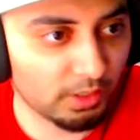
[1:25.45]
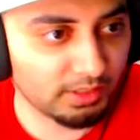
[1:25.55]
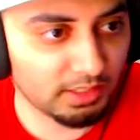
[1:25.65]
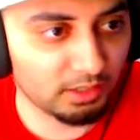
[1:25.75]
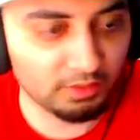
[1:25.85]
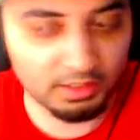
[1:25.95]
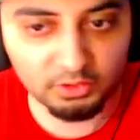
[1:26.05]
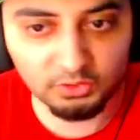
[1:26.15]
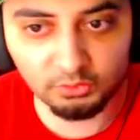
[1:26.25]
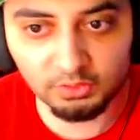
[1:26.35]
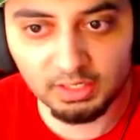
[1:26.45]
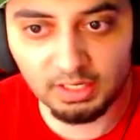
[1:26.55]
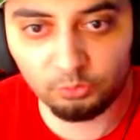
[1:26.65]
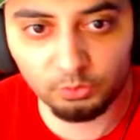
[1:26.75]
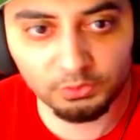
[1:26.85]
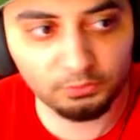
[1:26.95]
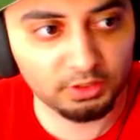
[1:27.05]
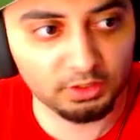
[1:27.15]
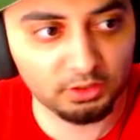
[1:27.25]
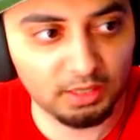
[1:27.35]
down right now because obviously everyone's
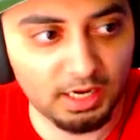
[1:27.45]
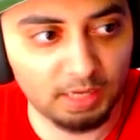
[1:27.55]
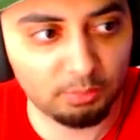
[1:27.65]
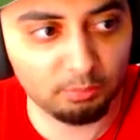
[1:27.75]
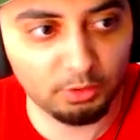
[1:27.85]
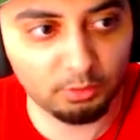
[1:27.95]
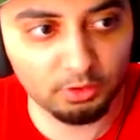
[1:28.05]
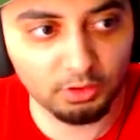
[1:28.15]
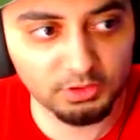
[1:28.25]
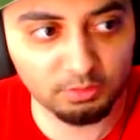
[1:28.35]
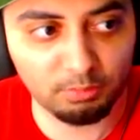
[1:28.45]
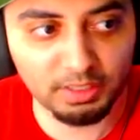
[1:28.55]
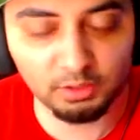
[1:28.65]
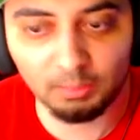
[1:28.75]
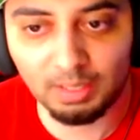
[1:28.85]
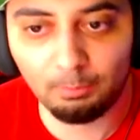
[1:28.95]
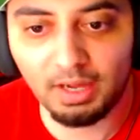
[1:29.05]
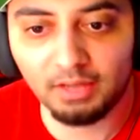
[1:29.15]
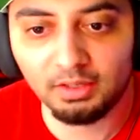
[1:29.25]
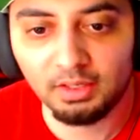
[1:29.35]
fucking hype on Pokemon cards and buying them like
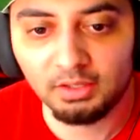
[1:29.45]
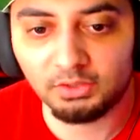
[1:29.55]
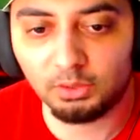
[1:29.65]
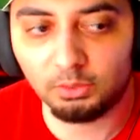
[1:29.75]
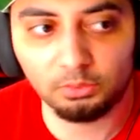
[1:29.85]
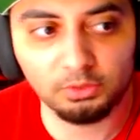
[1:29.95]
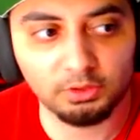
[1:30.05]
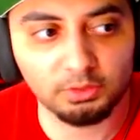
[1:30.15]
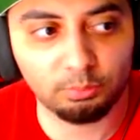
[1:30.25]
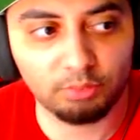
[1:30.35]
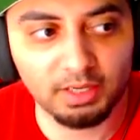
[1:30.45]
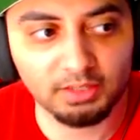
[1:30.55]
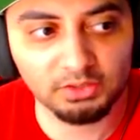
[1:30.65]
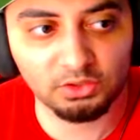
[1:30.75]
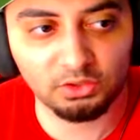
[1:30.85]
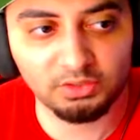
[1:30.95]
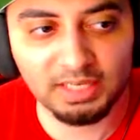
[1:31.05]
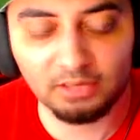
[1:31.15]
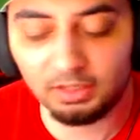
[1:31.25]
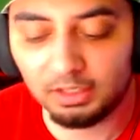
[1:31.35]
mad. So the the price has gone down
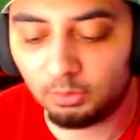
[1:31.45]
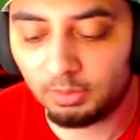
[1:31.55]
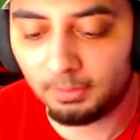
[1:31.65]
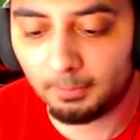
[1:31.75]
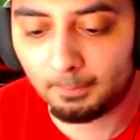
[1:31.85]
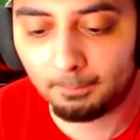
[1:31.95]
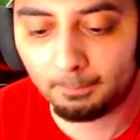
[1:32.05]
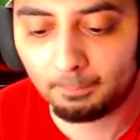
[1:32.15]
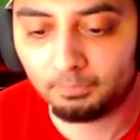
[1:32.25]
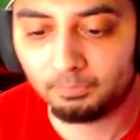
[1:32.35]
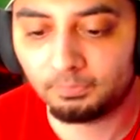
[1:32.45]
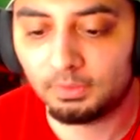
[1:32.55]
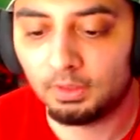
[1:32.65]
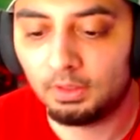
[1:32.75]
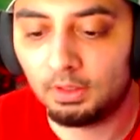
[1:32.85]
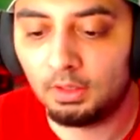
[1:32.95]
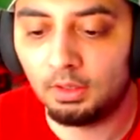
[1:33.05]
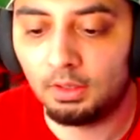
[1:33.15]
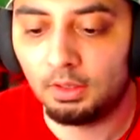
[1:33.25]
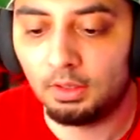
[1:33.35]
oh, a little bit. Is that a guaranteed shiny Gyarados?
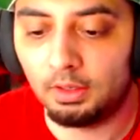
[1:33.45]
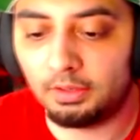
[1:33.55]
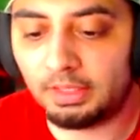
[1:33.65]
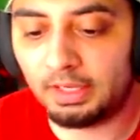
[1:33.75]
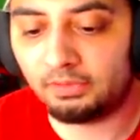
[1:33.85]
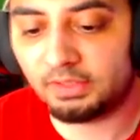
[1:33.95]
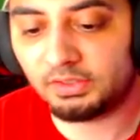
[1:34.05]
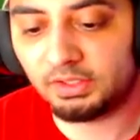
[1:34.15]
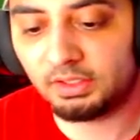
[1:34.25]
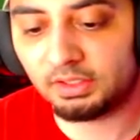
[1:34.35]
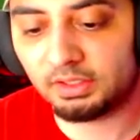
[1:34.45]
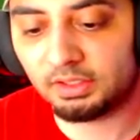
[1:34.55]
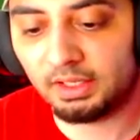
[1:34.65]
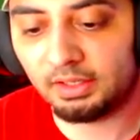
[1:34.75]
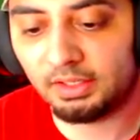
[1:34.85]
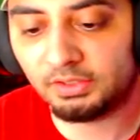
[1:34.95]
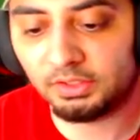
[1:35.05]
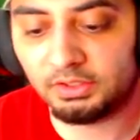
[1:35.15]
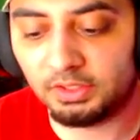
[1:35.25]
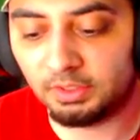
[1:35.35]
Yeah, it's a yeah, it's a,
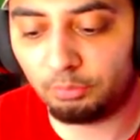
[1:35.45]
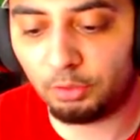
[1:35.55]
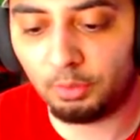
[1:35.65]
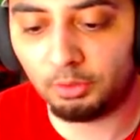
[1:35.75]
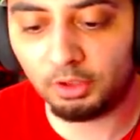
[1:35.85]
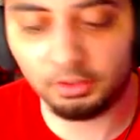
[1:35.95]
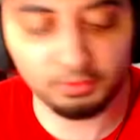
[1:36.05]
a promo card.